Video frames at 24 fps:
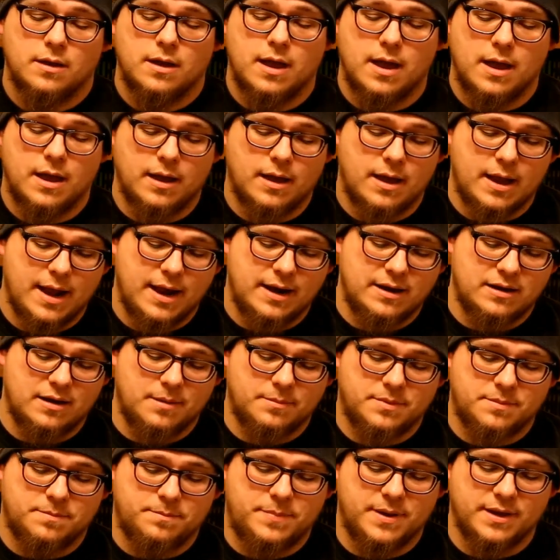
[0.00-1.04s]
I ended
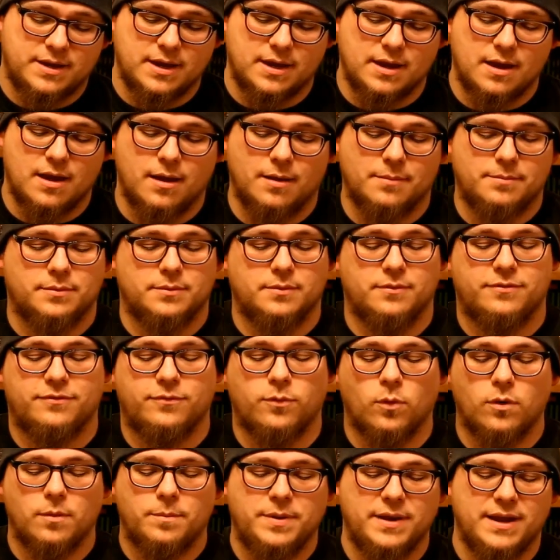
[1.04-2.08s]
up picking up
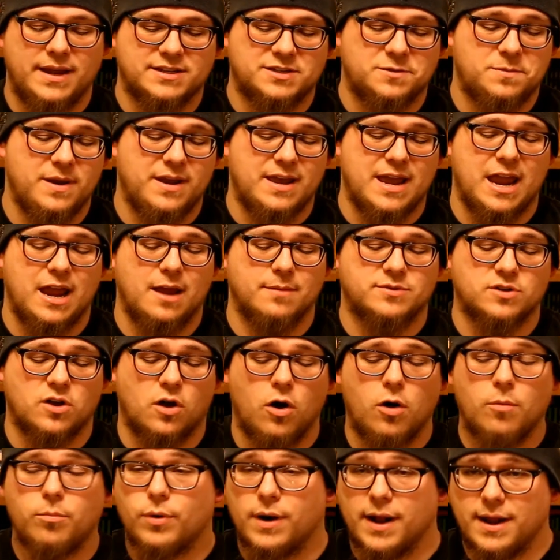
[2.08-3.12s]
4 PSP games,
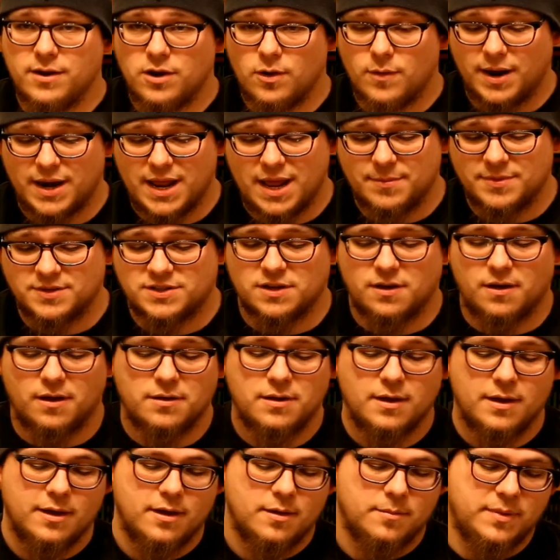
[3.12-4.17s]
all brand new on
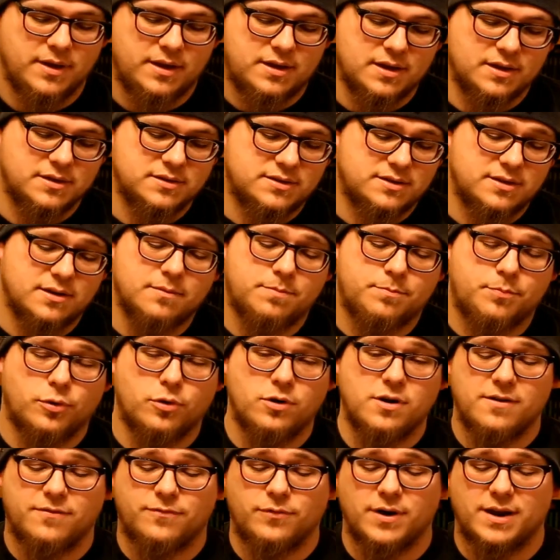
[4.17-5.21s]
Amazon, because they're
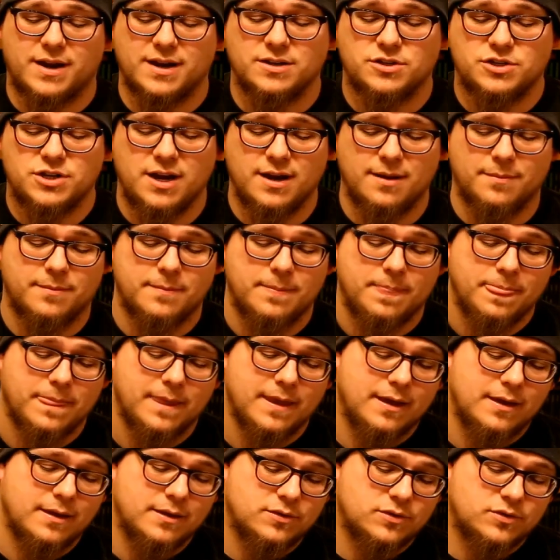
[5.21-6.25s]
pretty freaking cheap.
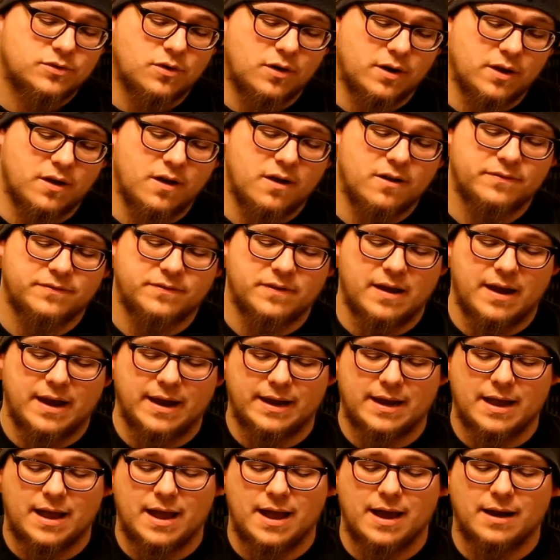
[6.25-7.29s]
Starting off, I
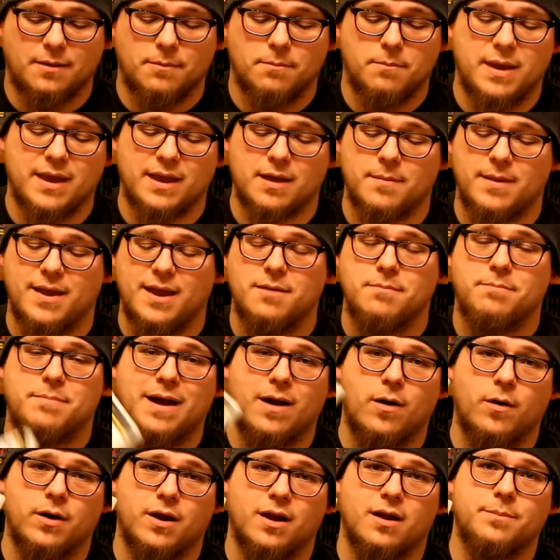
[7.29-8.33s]
got Mega Man
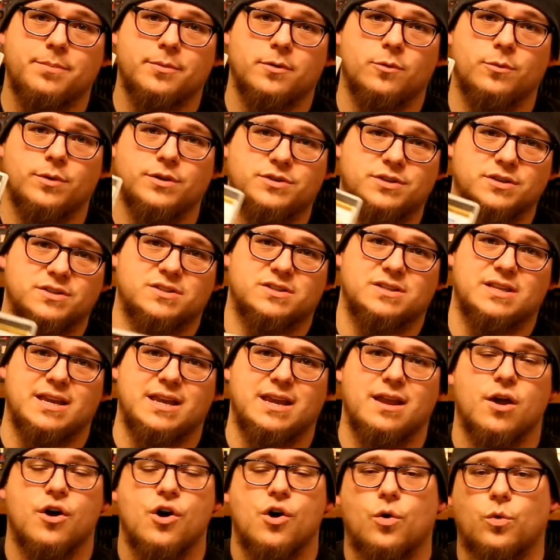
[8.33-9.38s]
Powered Up, which is
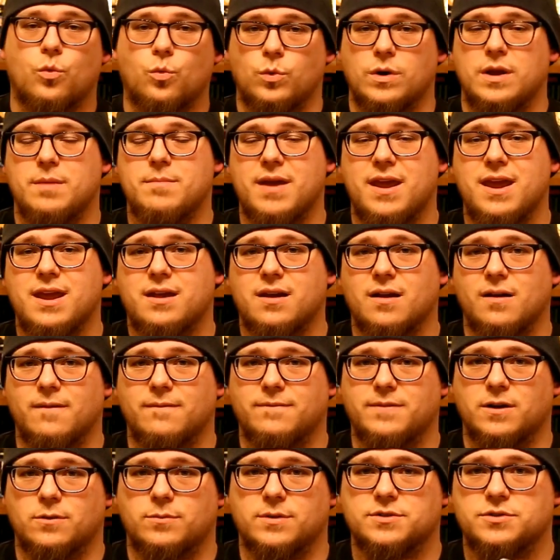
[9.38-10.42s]
the remake
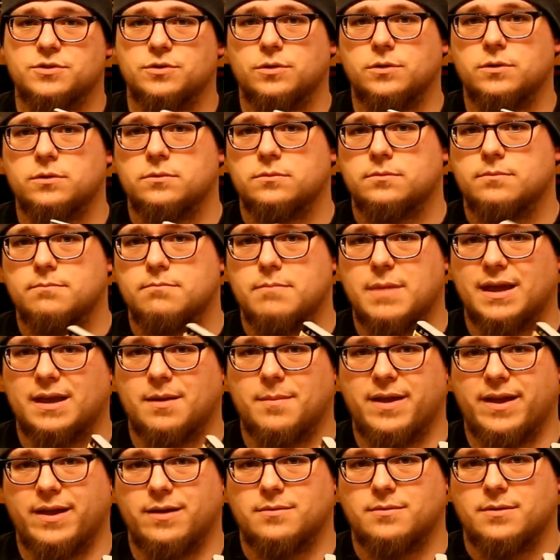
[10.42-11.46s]
of the original Mega
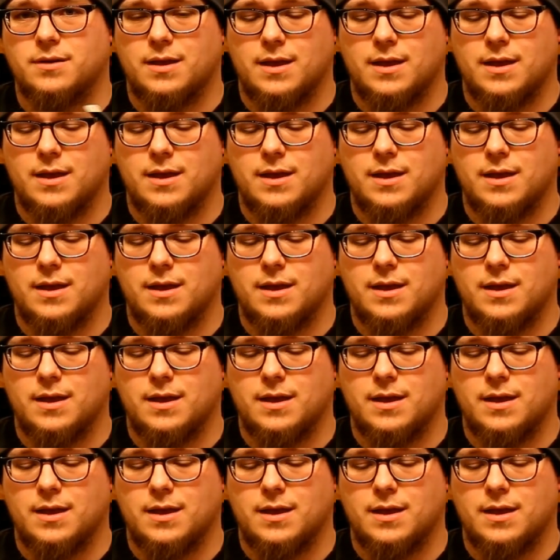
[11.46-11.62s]
Man.